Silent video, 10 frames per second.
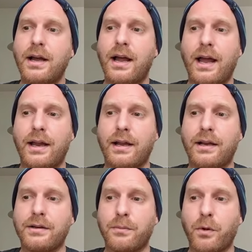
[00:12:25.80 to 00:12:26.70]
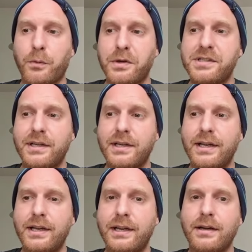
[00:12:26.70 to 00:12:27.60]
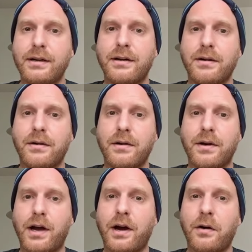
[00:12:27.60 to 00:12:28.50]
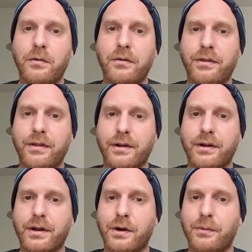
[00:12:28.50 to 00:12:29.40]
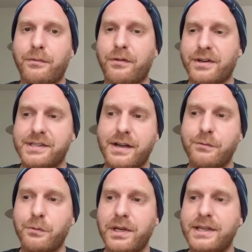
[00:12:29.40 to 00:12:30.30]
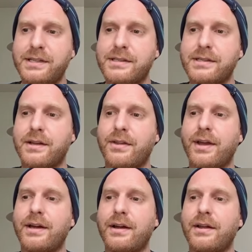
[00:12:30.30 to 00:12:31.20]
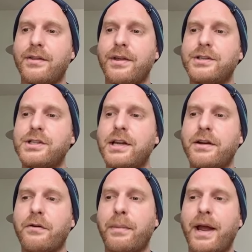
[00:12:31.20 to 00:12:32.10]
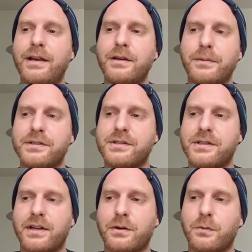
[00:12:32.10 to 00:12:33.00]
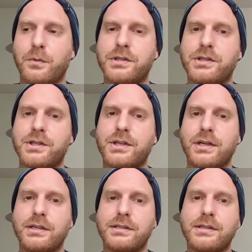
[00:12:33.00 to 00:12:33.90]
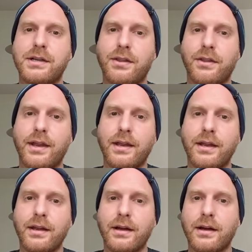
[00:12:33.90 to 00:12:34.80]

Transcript: And more recently, now with the Gnome 47 release, the Gtk for Paintable sync, which is the